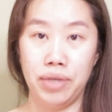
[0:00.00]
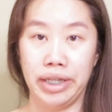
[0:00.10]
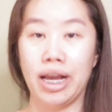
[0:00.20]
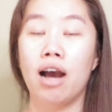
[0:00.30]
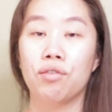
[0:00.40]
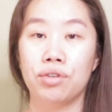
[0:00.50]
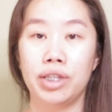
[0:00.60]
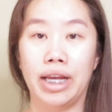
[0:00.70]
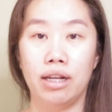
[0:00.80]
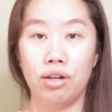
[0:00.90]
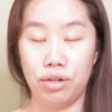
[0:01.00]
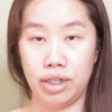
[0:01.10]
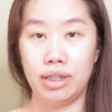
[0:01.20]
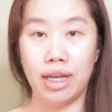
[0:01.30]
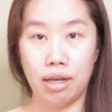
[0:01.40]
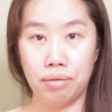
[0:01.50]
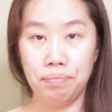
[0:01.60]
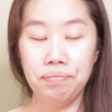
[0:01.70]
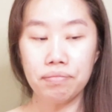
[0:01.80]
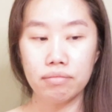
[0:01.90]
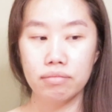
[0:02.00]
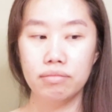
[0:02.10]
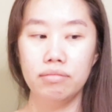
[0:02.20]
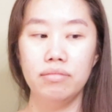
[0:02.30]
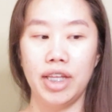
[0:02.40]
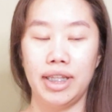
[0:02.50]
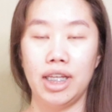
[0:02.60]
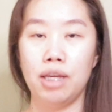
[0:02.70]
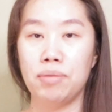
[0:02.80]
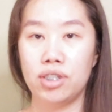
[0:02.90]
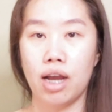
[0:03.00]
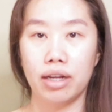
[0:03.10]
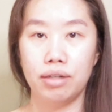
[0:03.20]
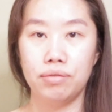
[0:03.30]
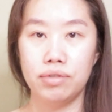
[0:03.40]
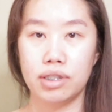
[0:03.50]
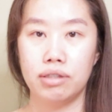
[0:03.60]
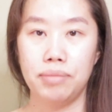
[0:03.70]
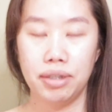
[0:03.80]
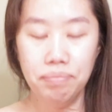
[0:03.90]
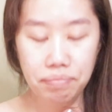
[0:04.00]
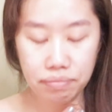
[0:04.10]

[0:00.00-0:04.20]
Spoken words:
encountered that hurted them, and they keep on talking. Excuse me.